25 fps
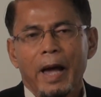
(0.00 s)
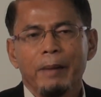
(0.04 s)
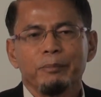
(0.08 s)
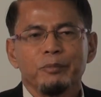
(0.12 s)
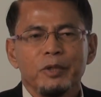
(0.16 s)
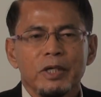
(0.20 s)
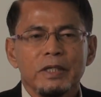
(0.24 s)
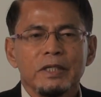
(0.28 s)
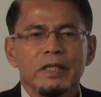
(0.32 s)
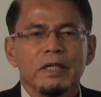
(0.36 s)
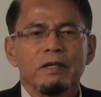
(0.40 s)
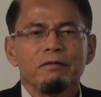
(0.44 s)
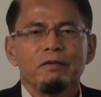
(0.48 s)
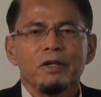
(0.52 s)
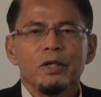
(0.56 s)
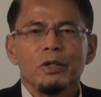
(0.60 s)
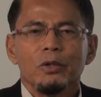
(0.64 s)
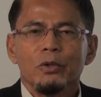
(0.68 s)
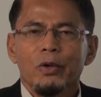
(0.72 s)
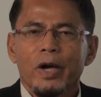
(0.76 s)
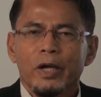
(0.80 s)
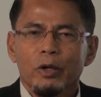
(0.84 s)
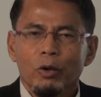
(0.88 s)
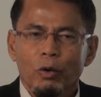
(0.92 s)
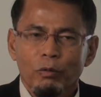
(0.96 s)
I'm just giving
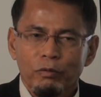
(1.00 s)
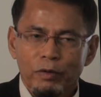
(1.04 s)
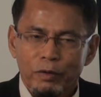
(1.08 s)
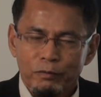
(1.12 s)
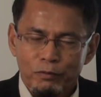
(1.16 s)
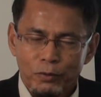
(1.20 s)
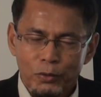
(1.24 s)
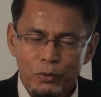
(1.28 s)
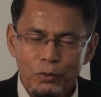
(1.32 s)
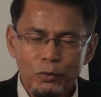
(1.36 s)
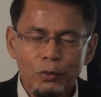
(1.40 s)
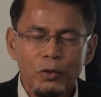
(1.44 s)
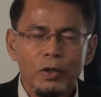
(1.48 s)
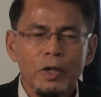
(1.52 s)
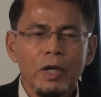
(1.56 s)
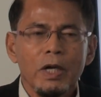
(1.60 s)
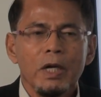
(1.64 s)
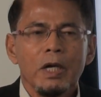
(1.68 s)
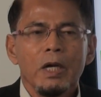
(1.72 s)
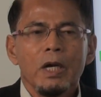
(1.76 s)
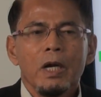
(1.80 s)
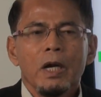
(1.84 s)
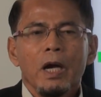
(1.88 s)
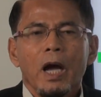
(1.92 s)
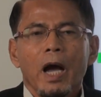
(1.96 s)
you an overview
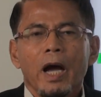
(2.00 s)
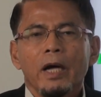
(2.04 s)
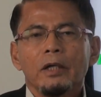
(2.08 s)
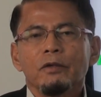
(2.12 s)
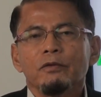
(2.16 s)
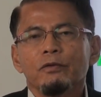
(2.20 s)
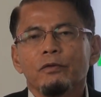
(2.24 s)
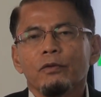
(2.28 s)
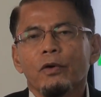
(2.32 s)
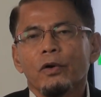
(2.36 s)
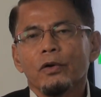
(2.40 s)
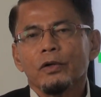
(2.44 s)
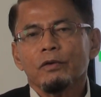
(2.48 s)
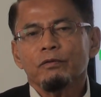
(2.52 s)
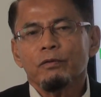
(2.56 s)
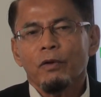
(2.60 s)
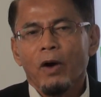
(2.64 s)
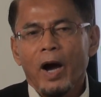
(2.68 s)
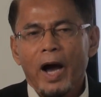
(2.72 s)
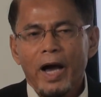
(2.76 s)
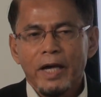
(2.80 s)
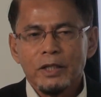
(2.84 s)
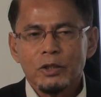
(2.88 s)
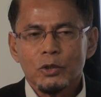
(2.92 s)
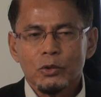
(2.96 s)

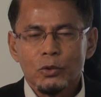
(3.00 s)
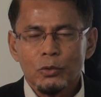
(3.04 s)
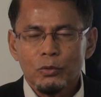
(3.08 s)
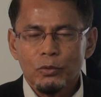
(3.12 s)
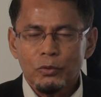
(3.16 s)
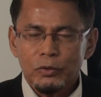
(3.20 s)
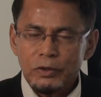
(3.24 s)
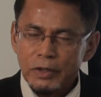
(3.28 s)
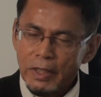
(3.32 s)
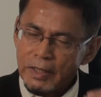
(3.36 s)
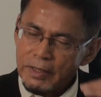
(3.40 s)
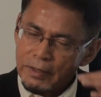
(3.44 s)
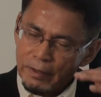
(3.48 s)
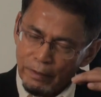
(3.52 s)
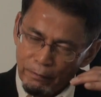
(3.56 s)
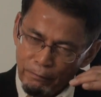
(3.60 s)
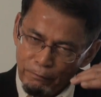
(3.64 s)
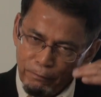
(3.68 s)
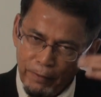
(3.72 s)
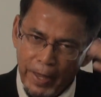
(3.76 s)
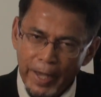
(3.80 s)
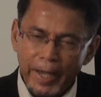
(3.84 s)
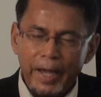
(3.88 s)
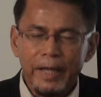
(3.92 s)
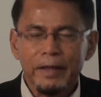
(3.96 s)
for us to just
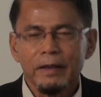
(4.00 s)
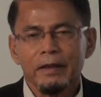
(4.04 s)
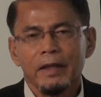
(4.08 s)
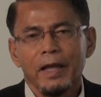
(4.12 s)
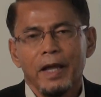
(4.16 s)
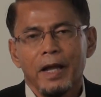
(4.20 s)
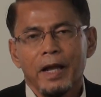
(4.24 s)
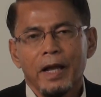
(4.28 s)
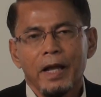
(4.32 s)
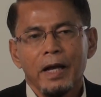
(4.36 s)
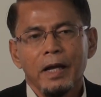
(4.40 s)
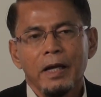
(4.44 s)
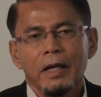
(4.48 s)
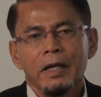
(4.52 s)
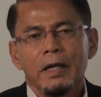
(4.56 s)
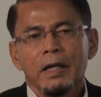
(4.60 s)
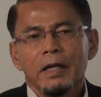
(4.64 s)
reflect and think.